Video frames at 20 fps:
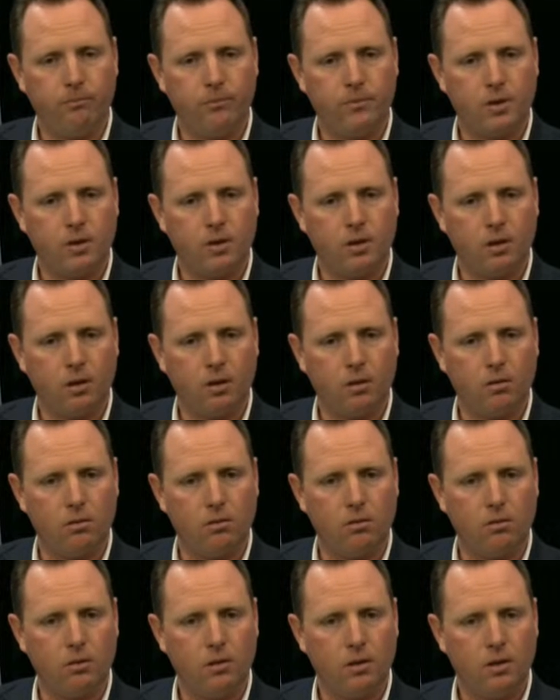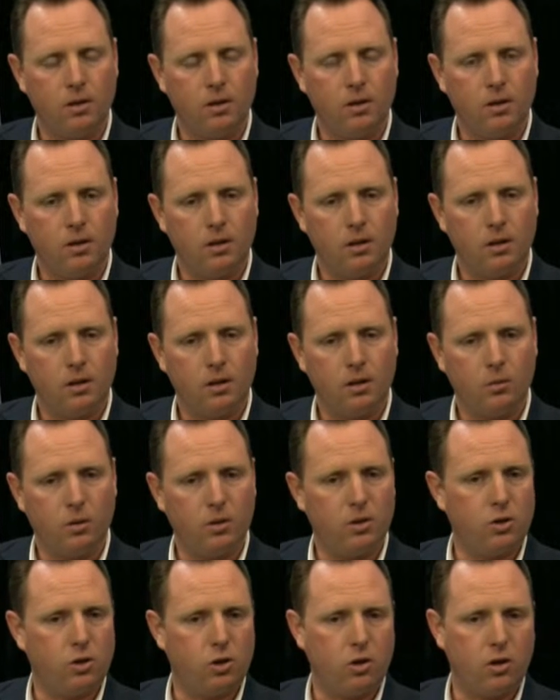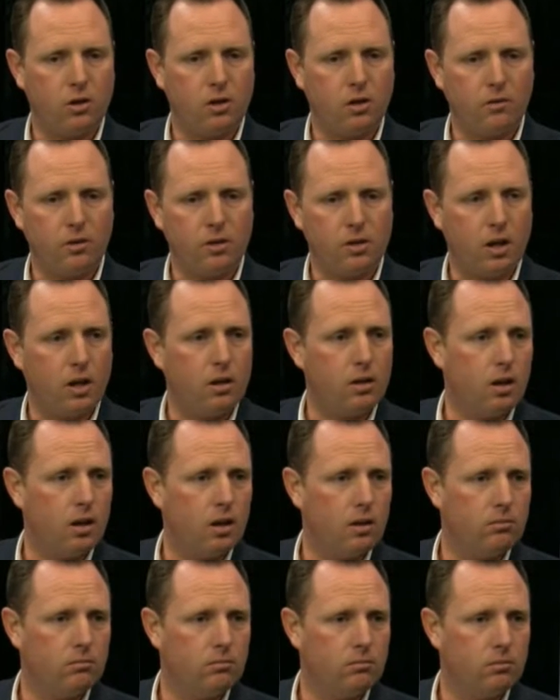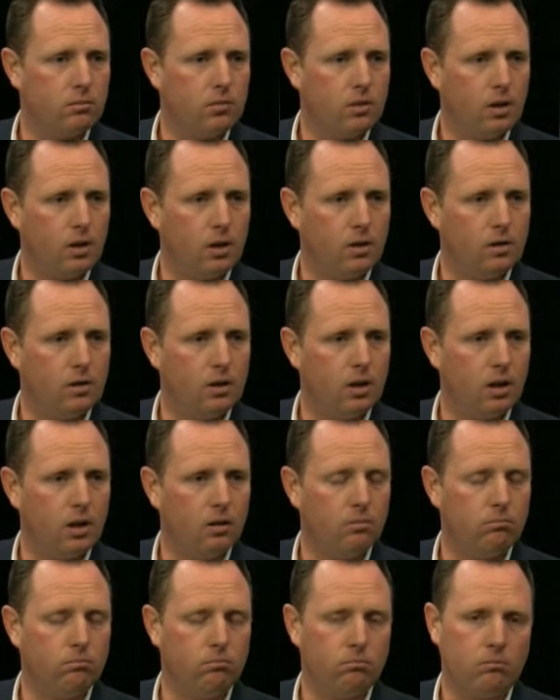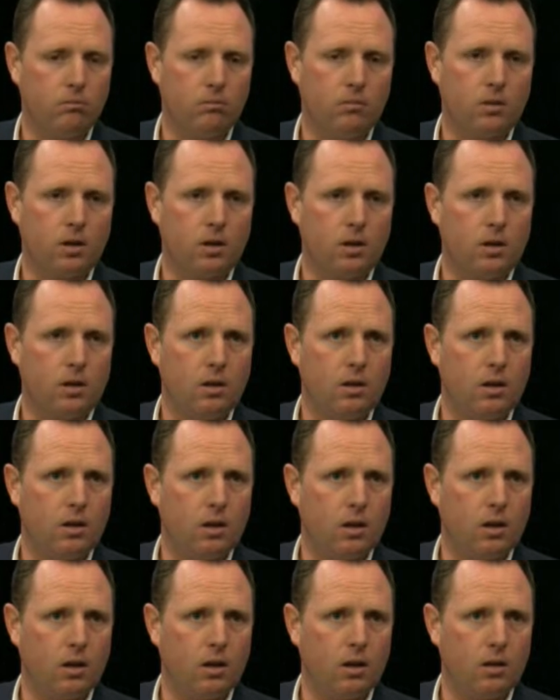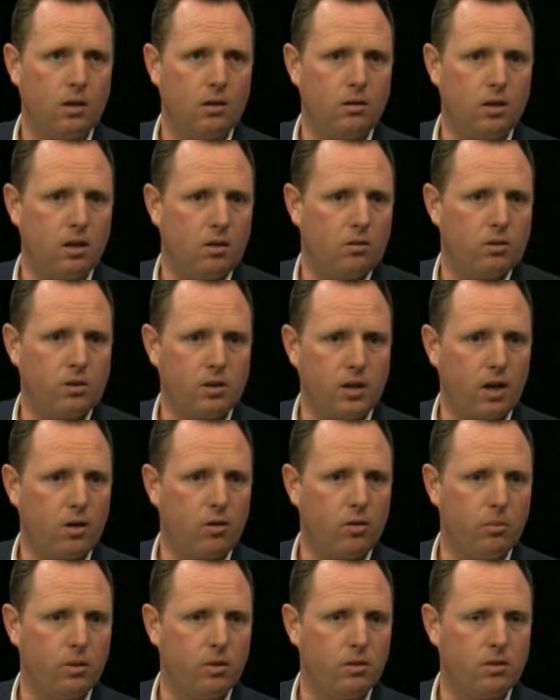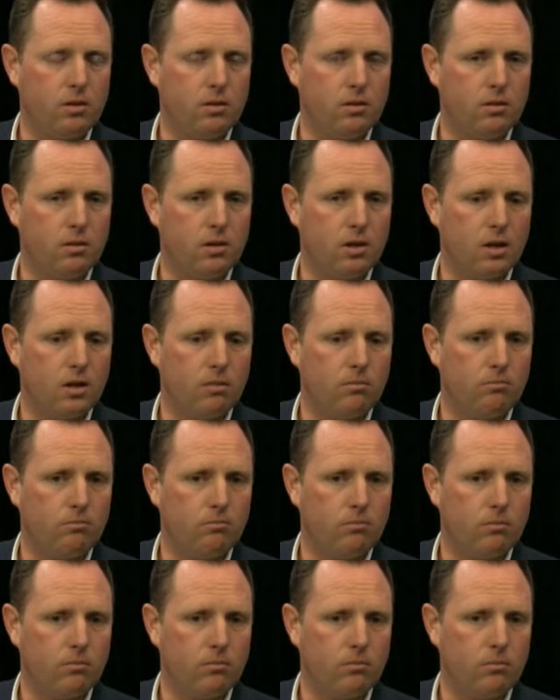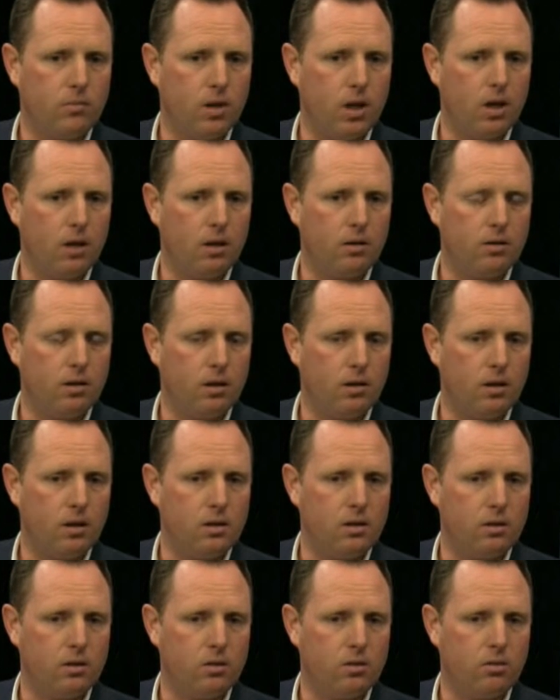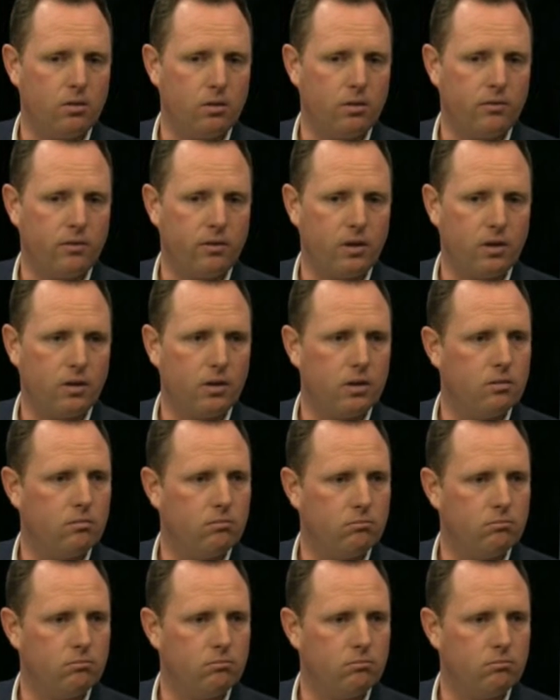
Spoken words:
So I went to church every Sunday and did all the sacraments, and I guess you'd call it a fairly